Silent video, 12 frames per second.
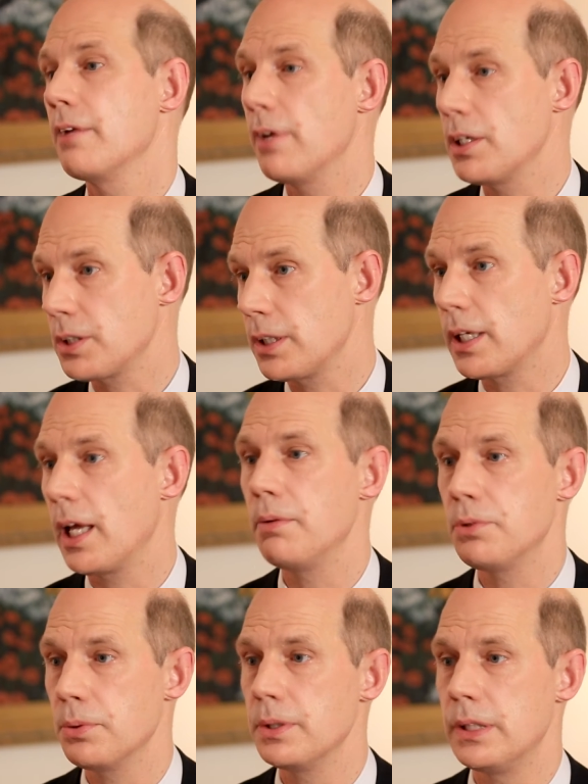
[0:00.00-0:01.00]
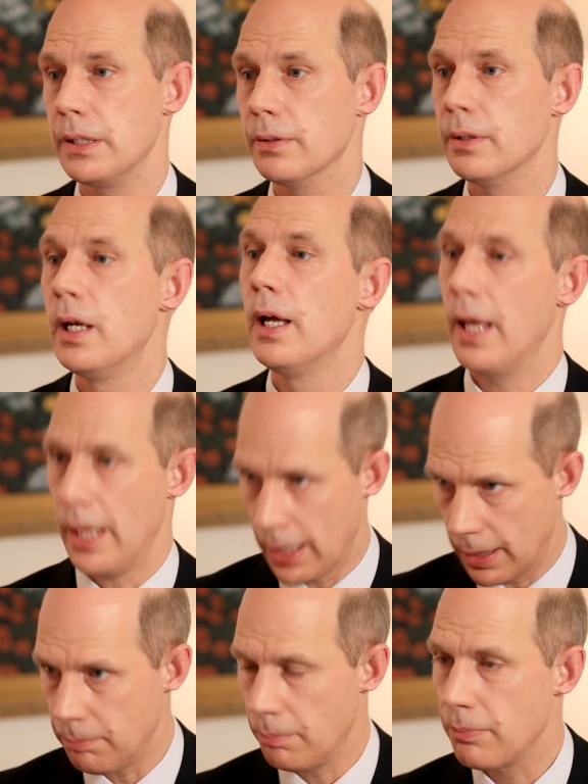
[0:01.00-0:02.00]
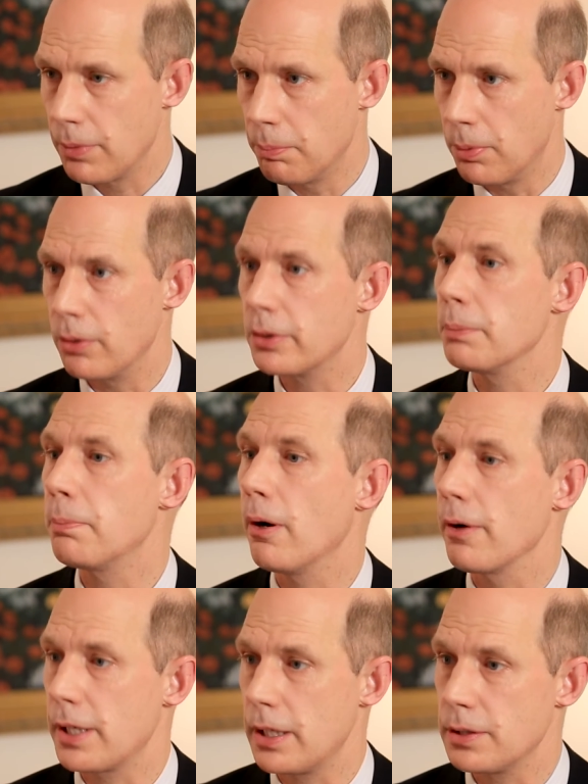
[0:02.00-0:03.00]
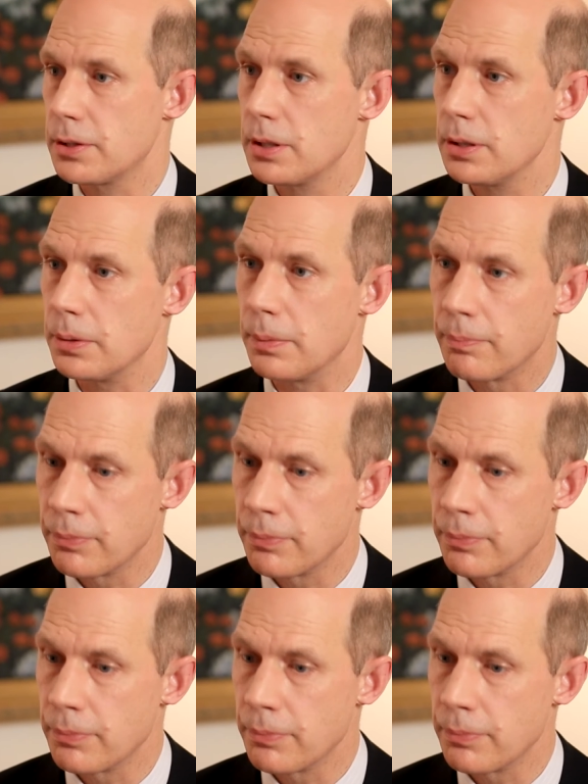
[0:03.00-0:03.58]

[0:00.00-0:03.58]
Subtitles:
eventually came to a deal and broke the party in two.